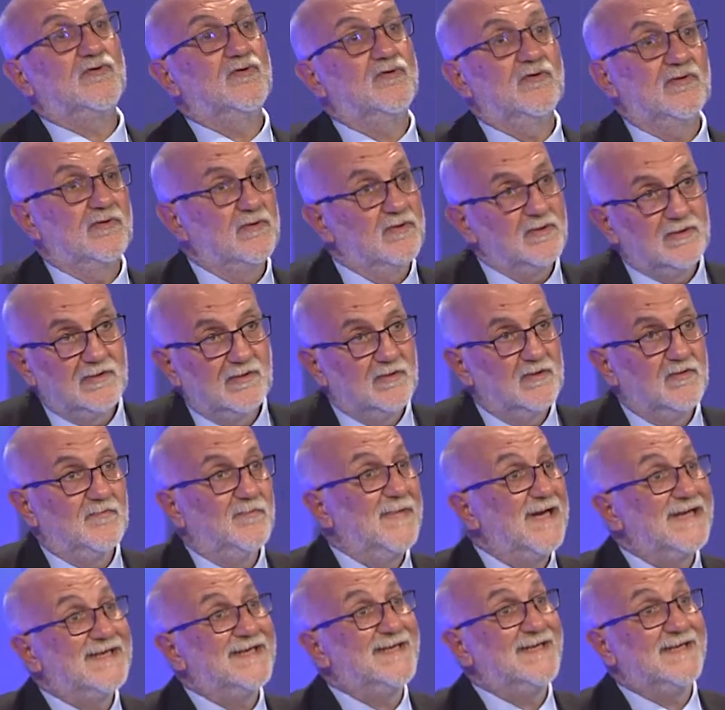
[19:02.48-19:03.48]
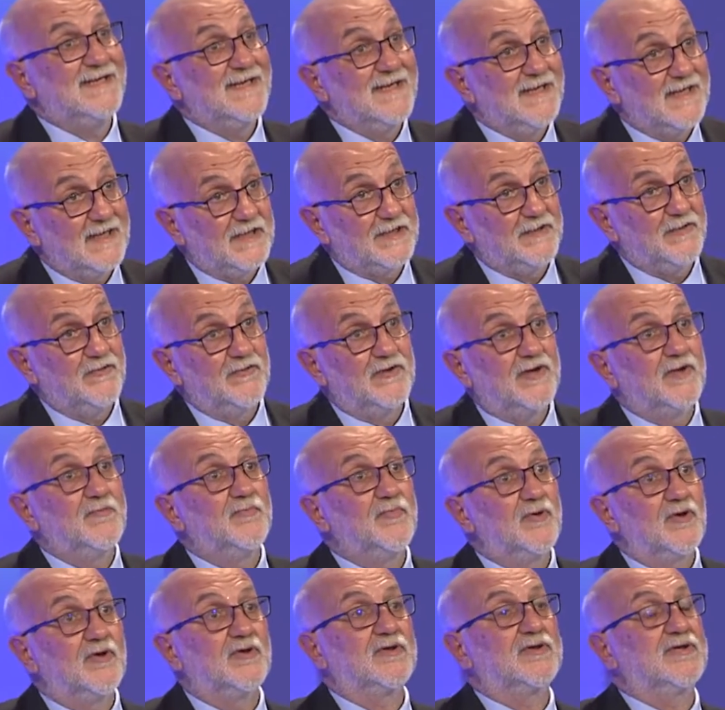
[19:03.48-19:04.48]
is not present, is
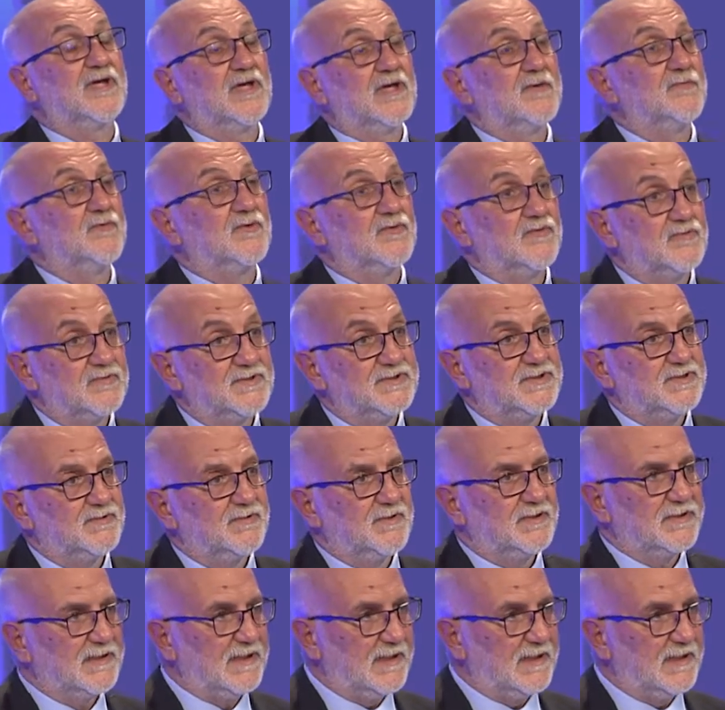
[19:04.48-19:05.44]
absent, and